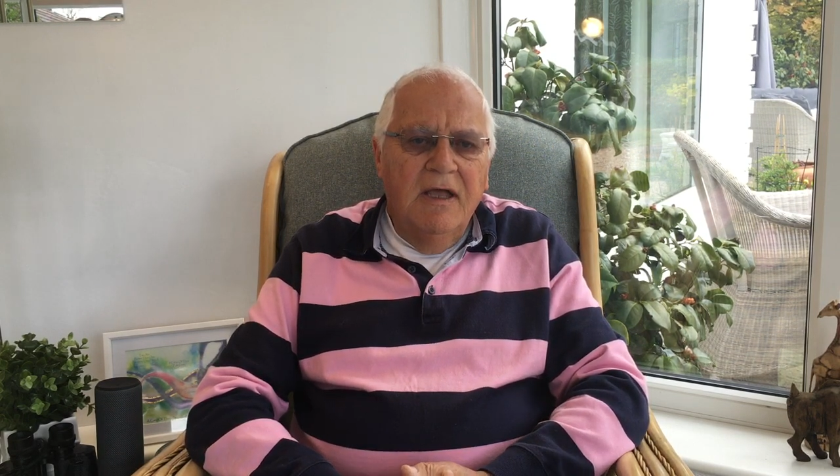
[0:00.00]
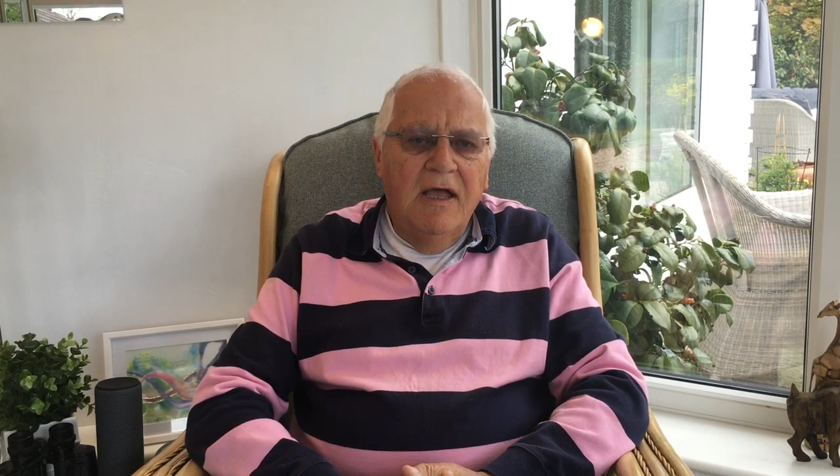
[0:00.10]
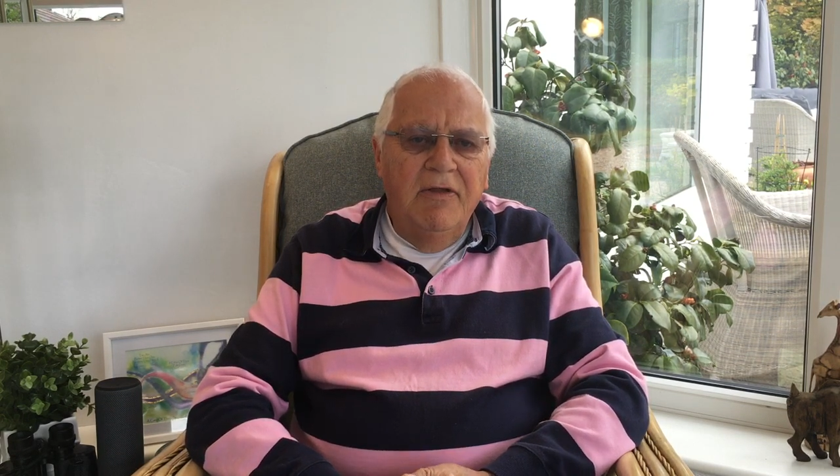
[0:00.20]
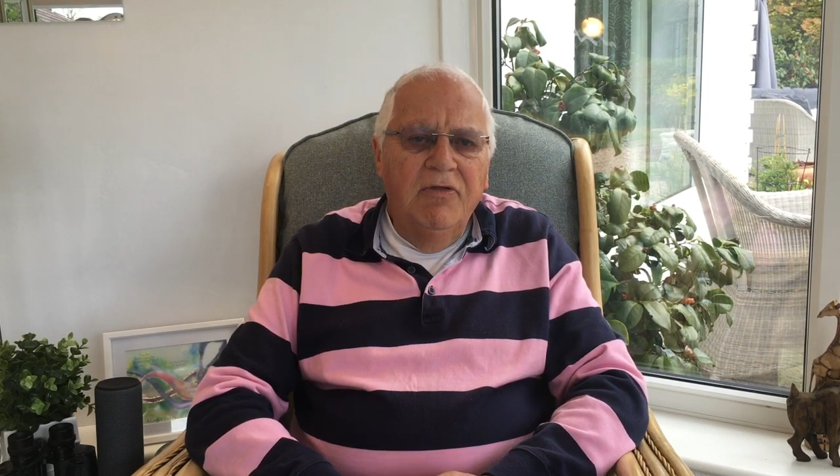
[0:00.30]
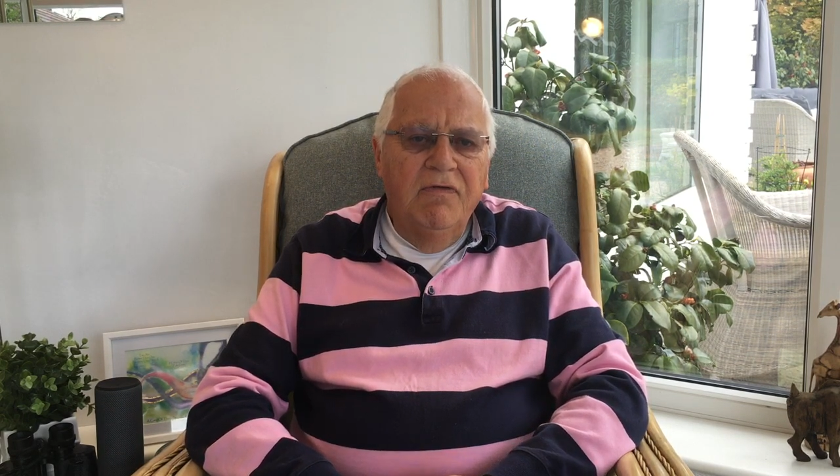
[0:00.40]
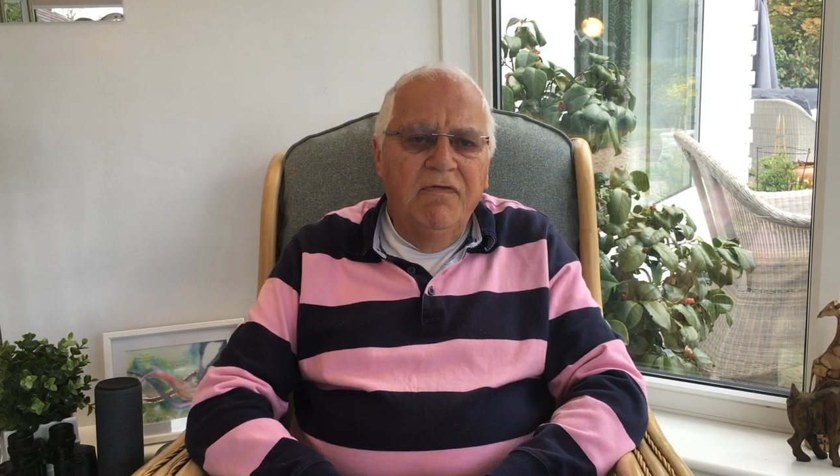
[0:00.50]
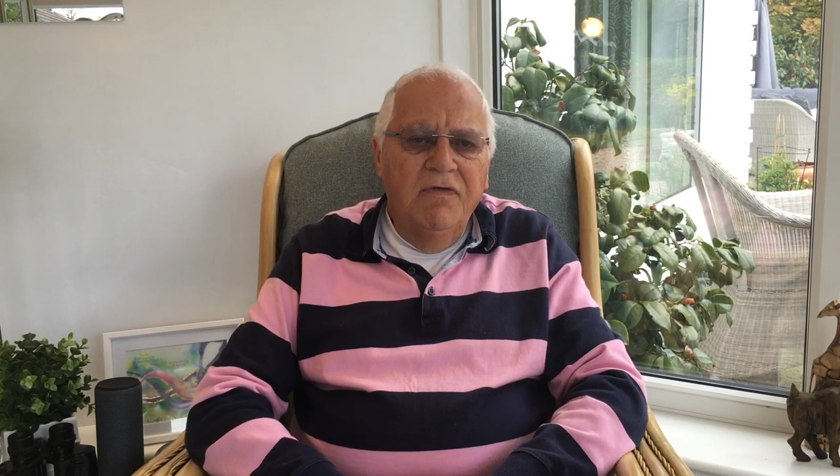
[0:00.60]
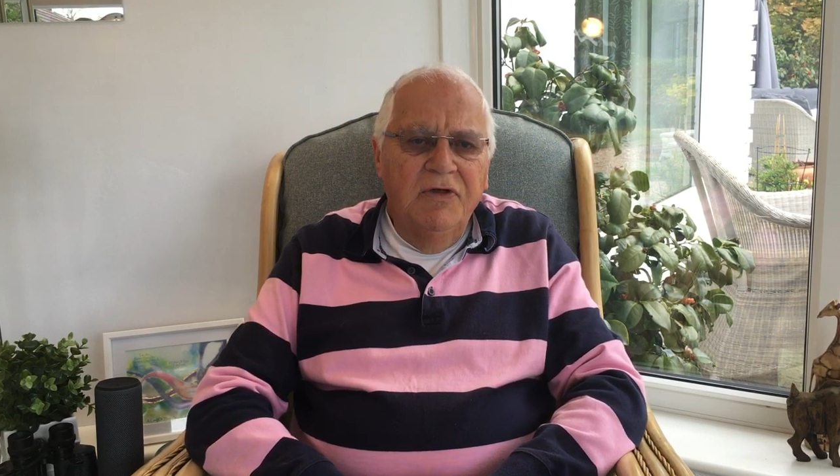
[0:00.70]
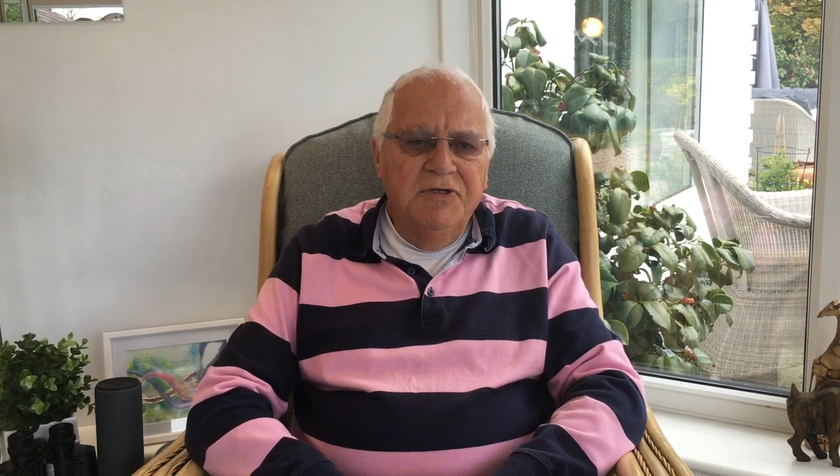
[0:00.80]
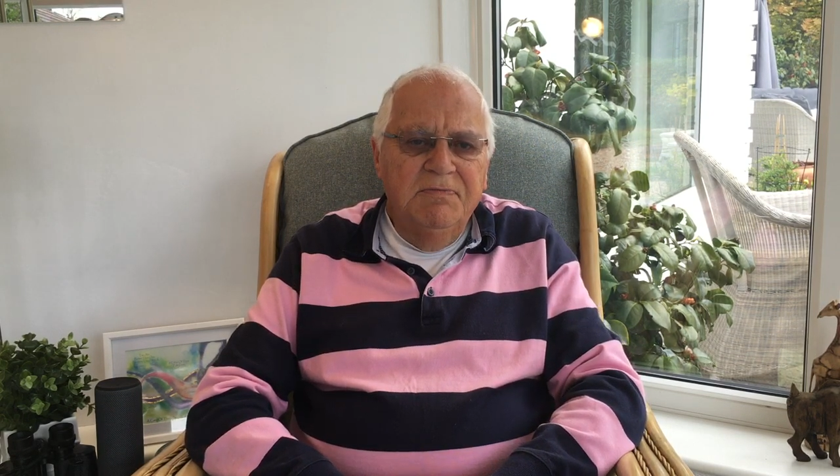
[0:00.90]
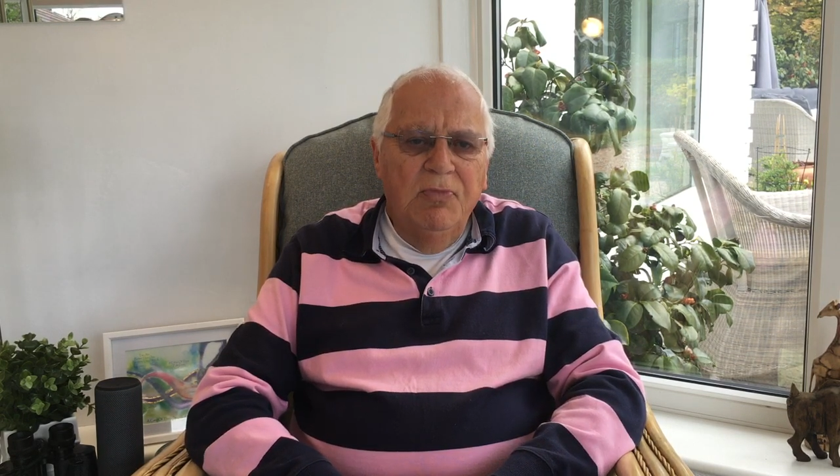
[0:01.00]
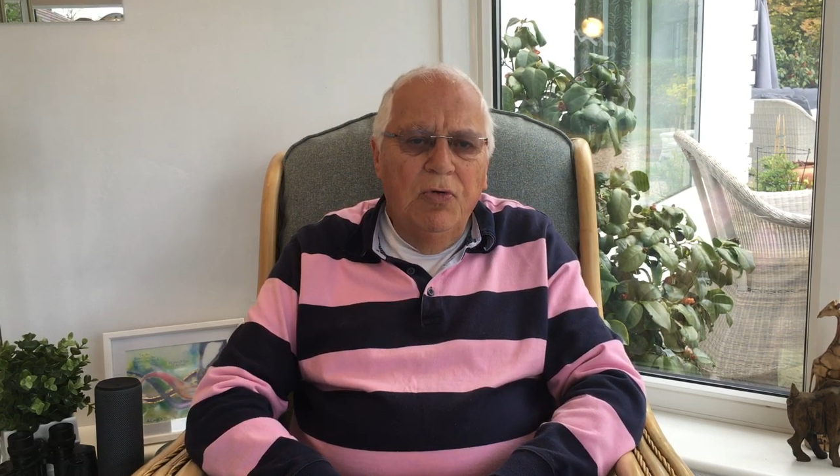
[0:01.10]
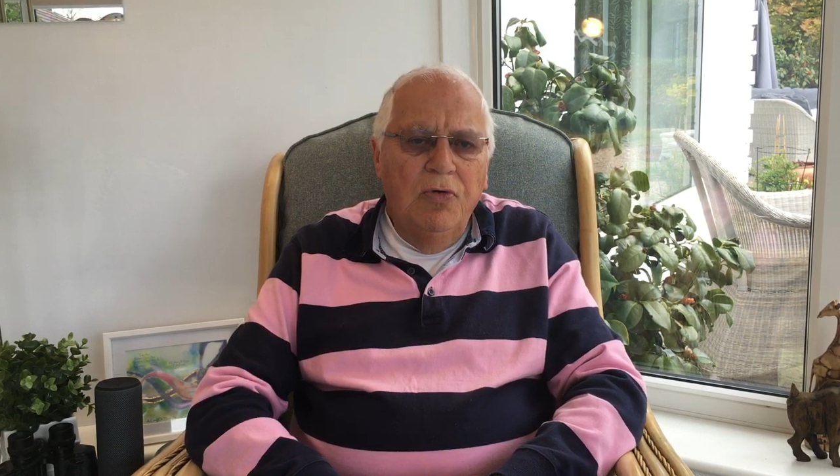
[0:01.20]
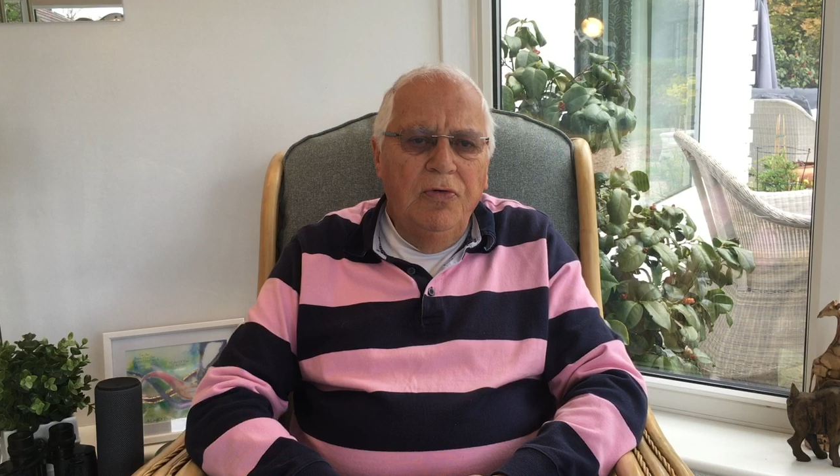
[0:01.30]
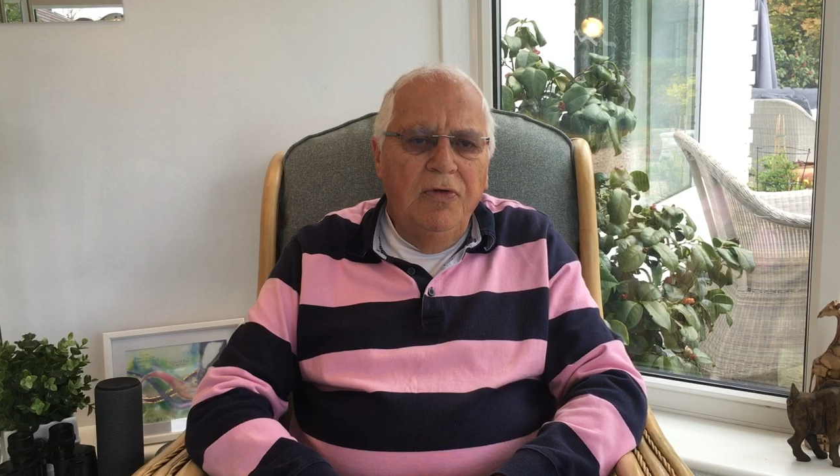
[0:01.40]
and the
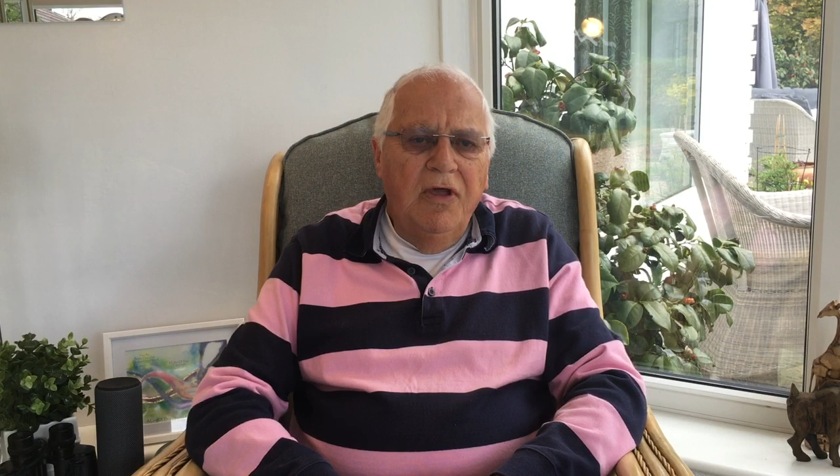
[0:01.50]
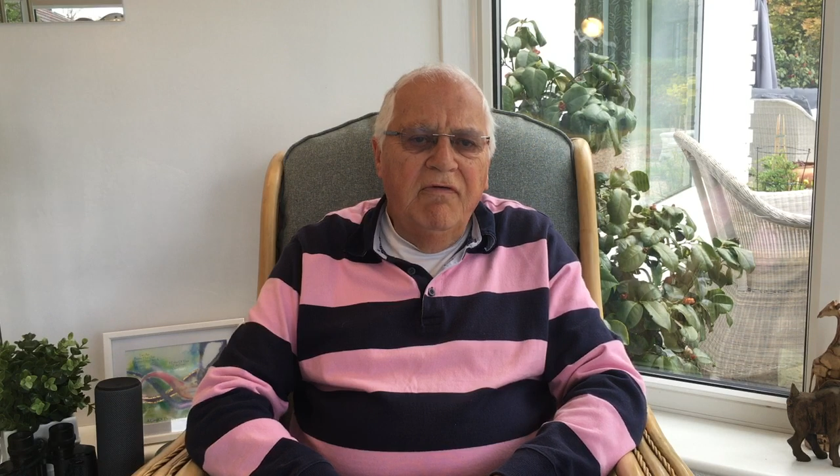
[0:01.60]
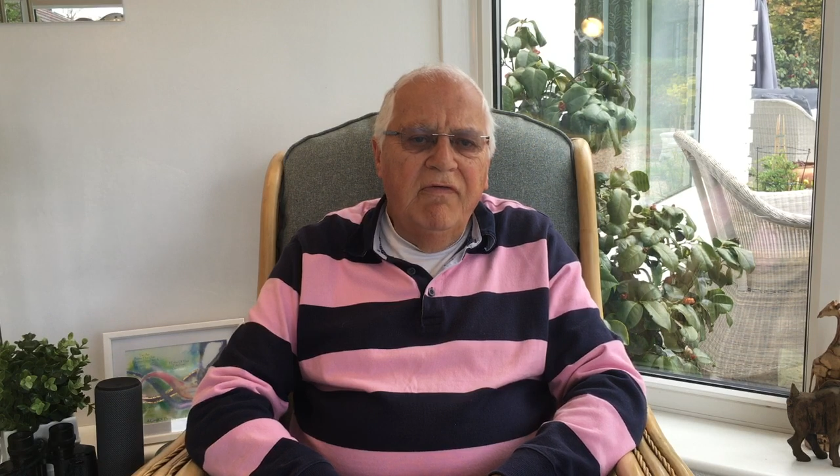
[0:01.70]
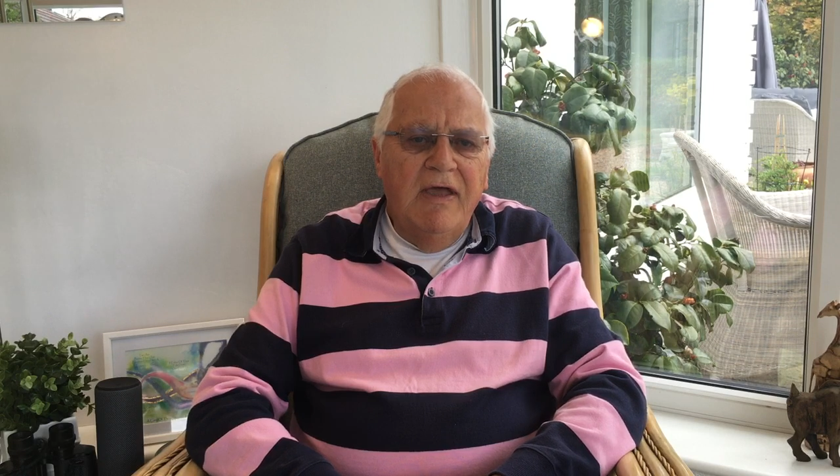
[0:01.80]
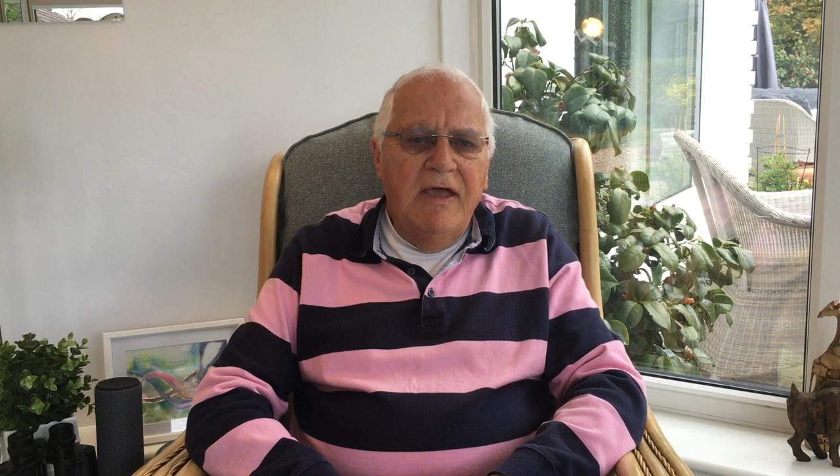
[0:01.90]
firstborn of